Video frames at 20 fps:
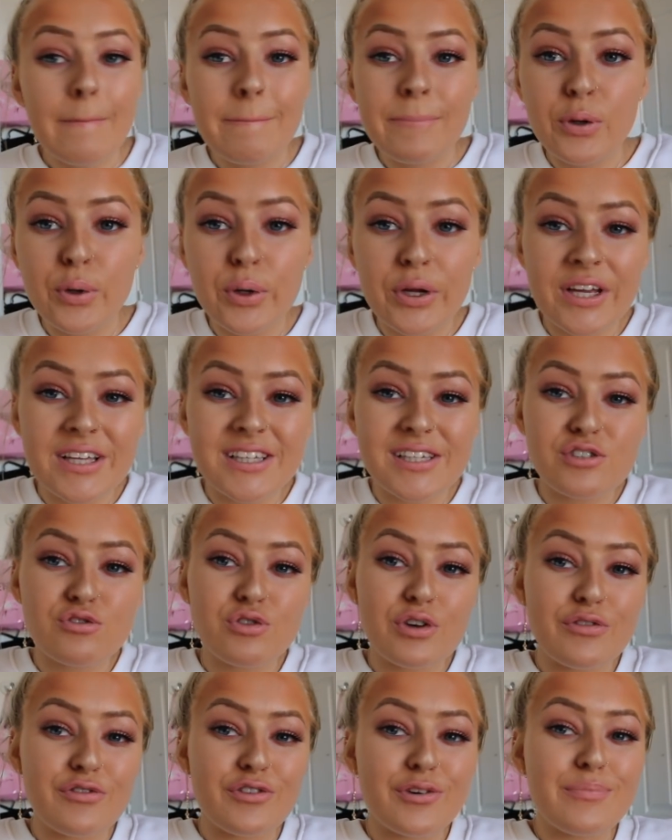Purely because there's
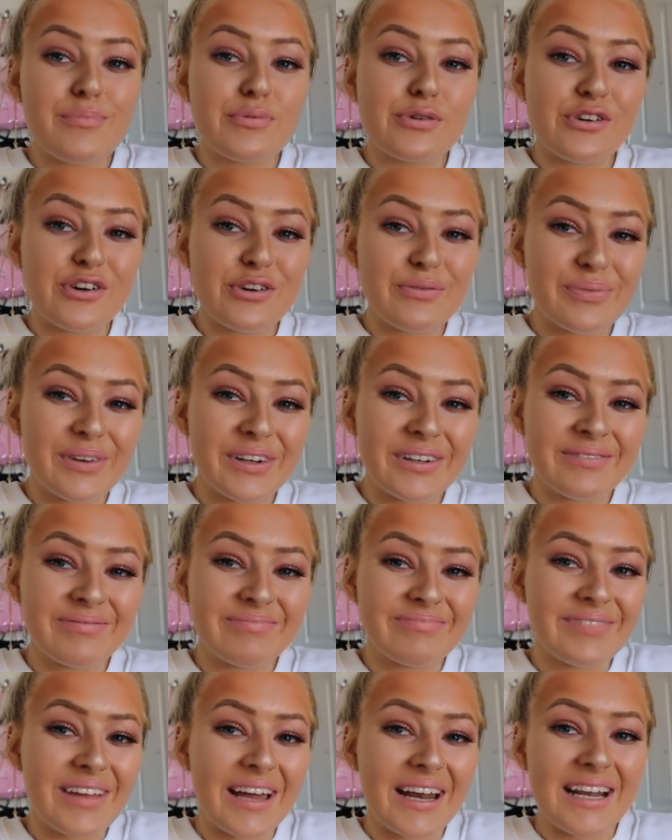room for improvement.
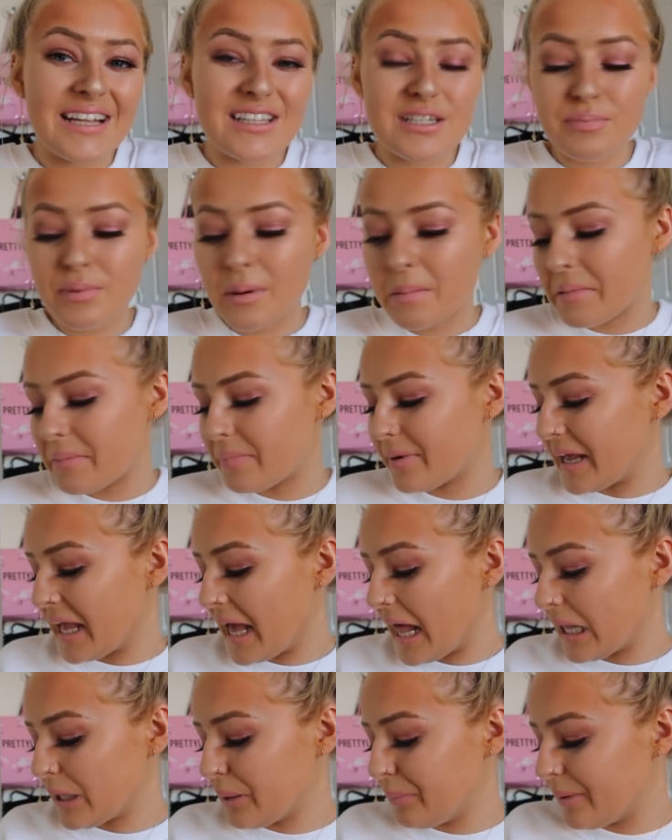They need to probably bring
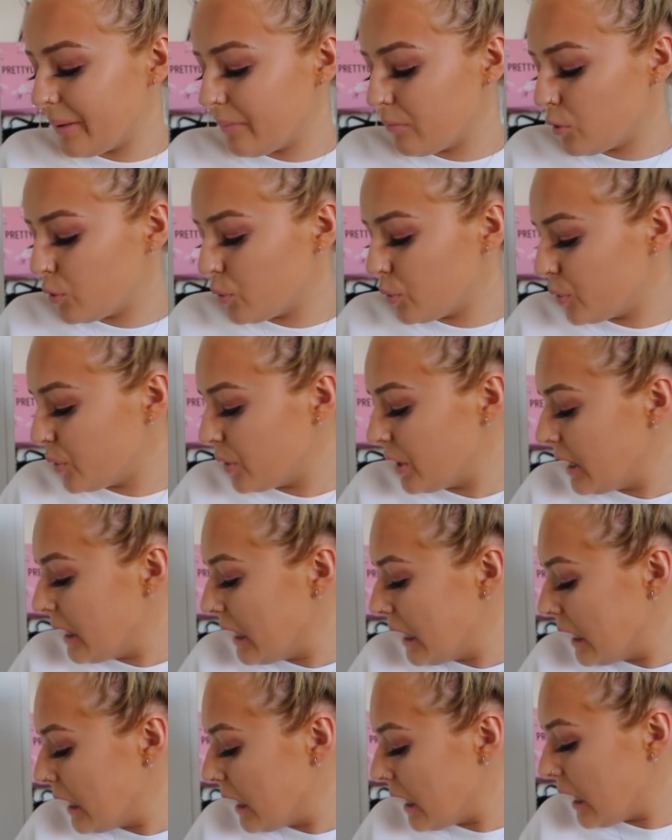out a little bit more
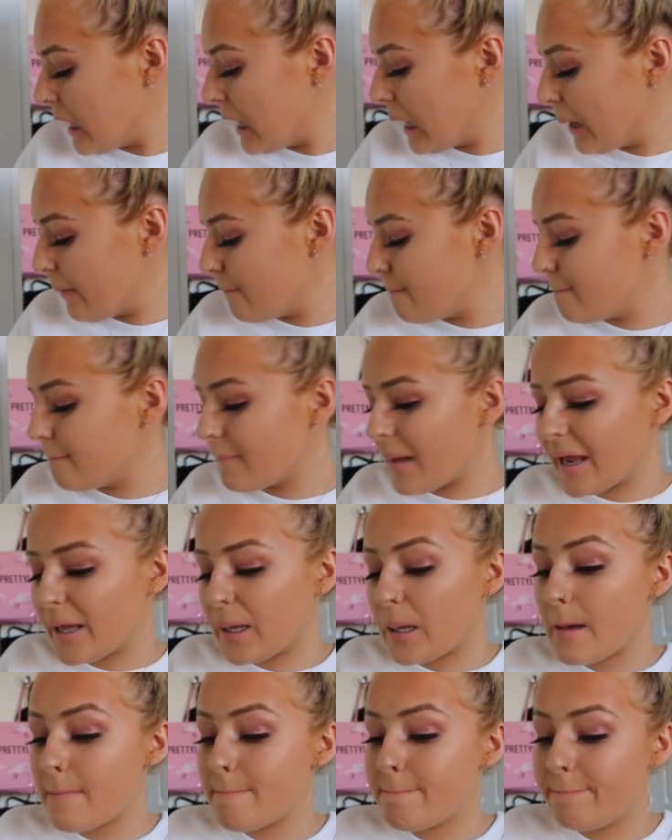
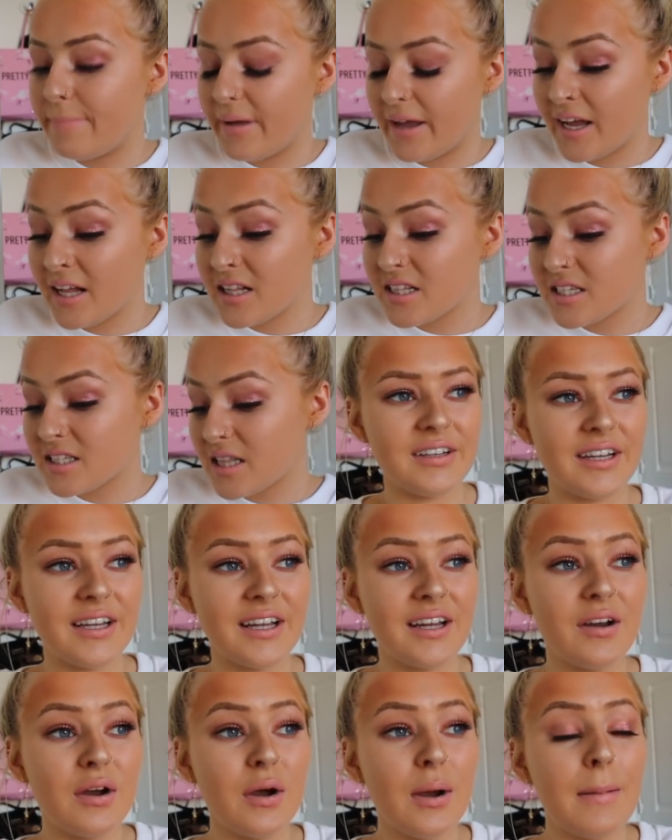makeup bits
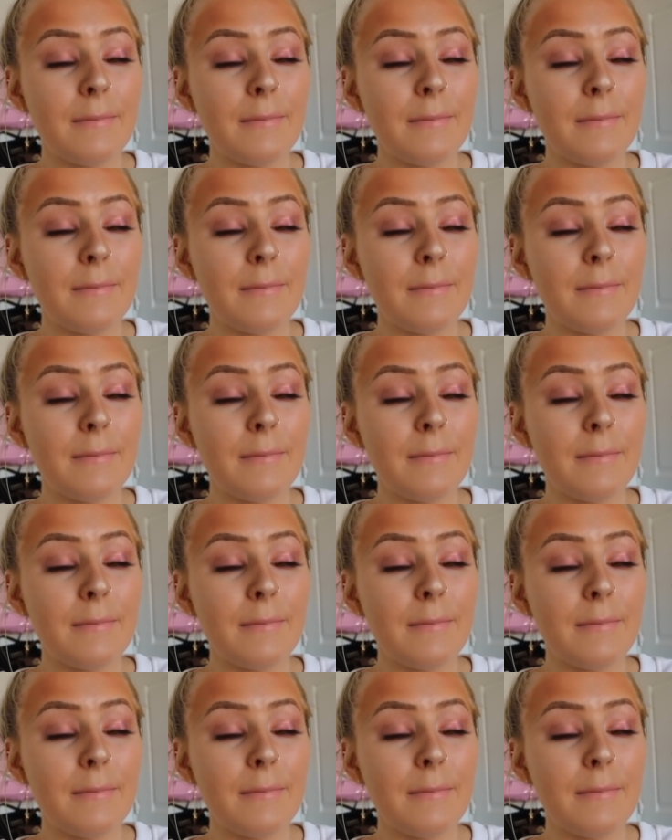there.